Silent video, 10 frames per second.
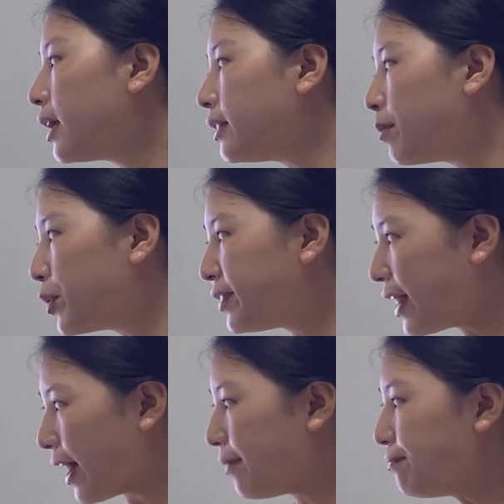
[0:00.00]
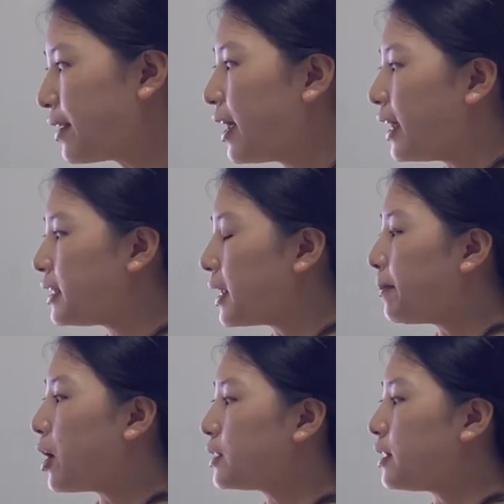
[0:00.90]
Number 9 is
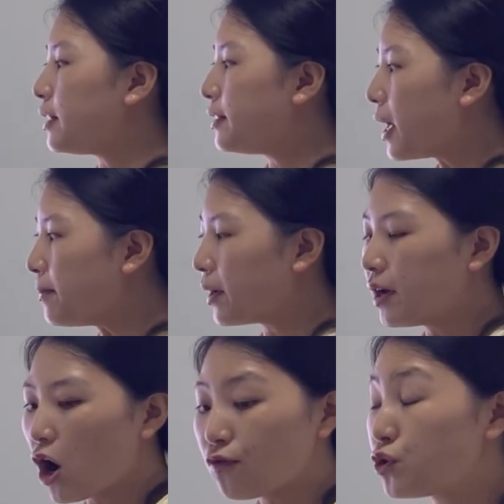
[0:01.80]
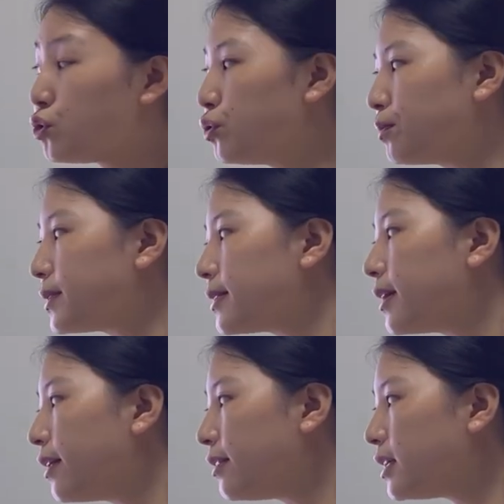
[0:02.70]
about the number of zooms.
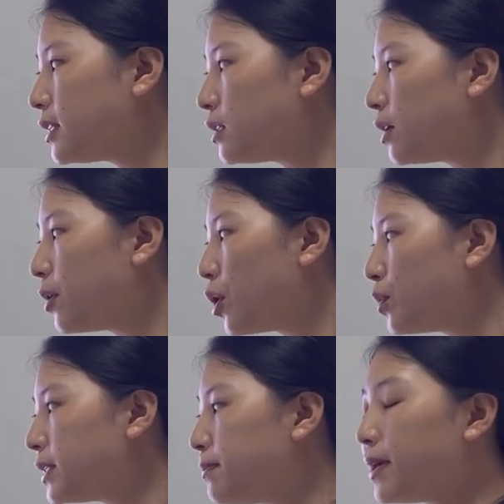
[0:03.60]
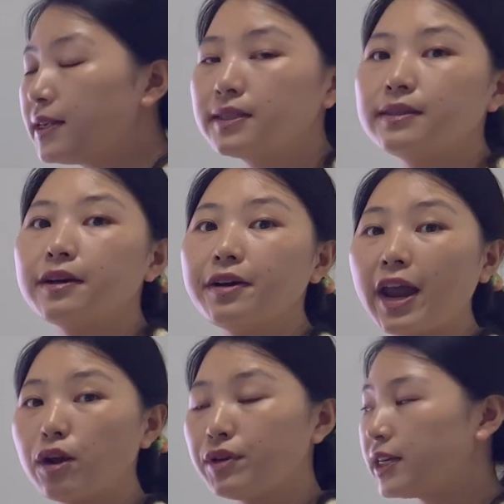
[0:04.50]
This always means the
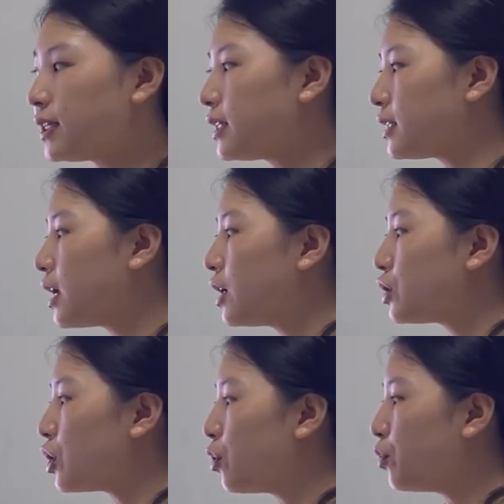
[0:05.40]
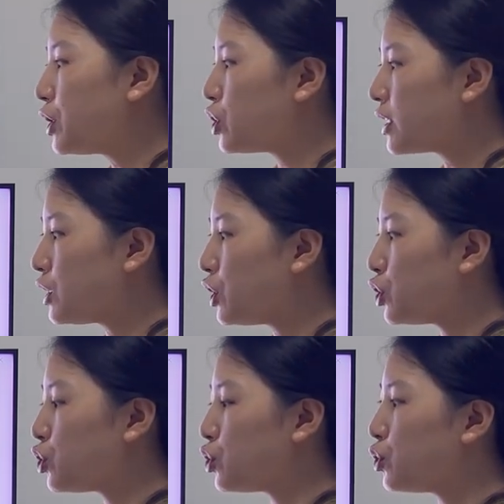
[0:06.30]
LEDs. So we just
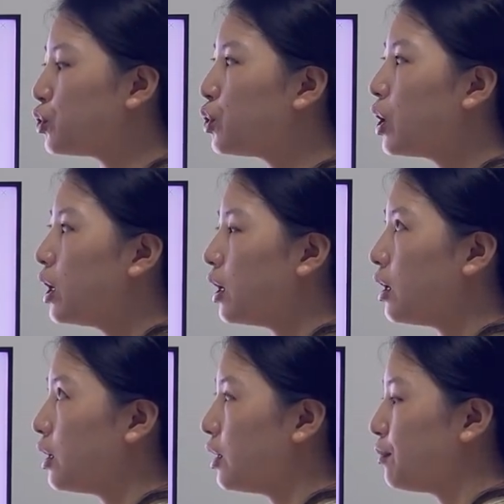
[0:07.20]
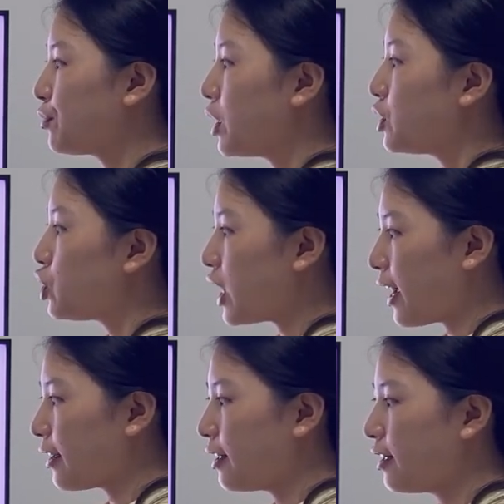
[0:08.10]
need to
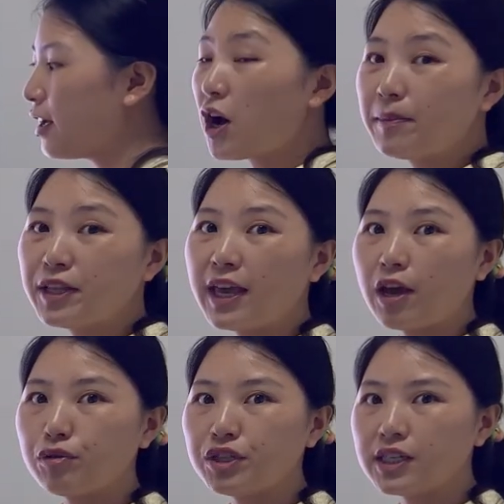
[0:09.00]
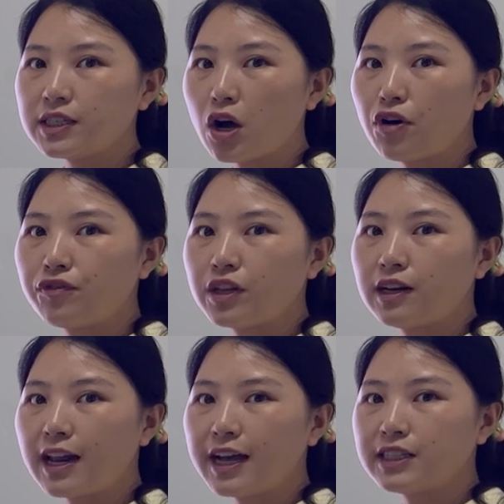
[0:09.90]
check how many LEDs of
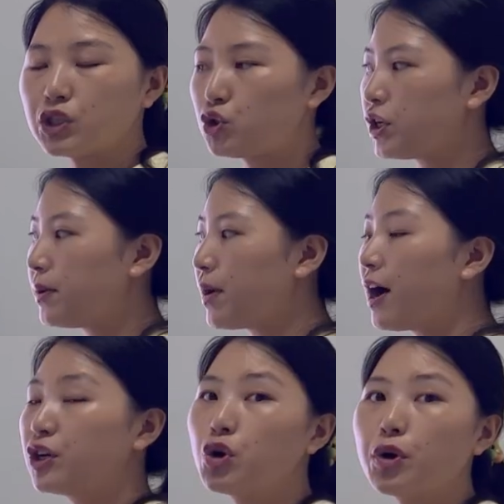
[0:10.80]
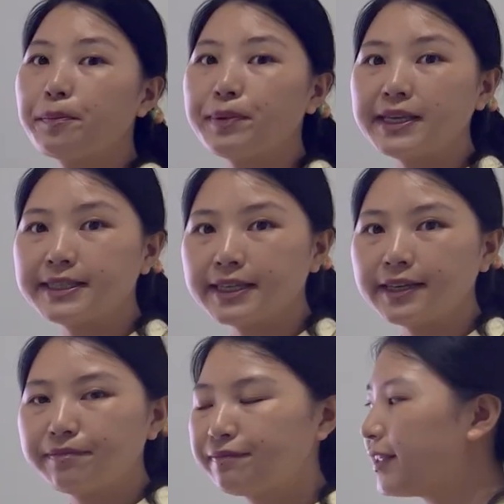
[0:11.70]
the light strip on your
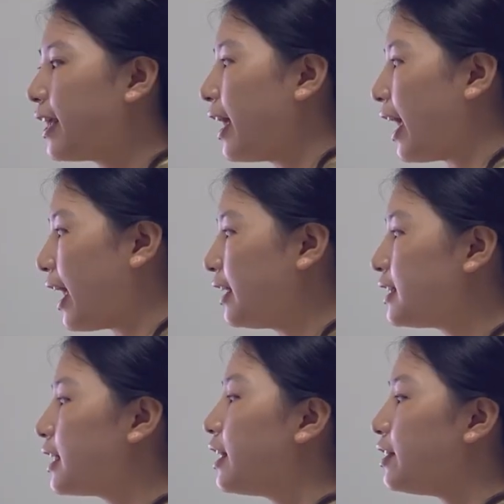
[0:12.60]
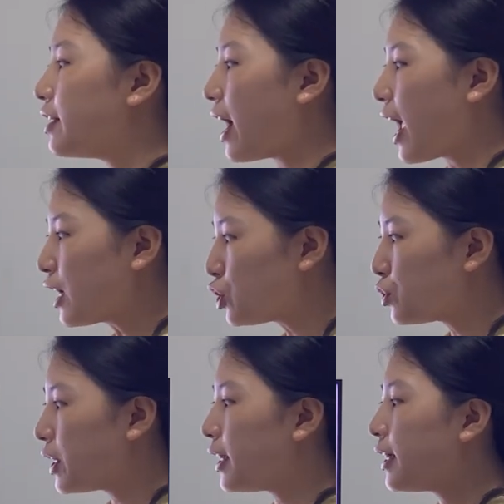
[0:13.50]
PC, and the
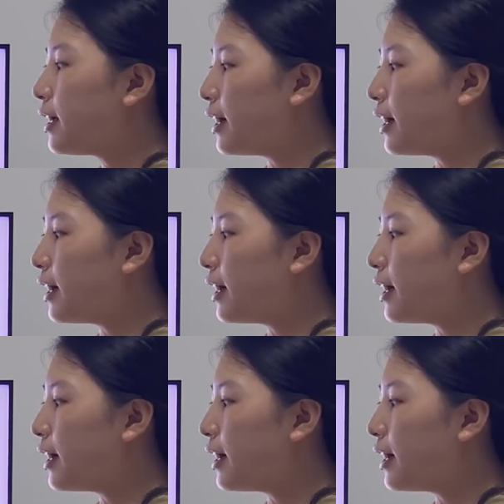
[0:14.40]
actually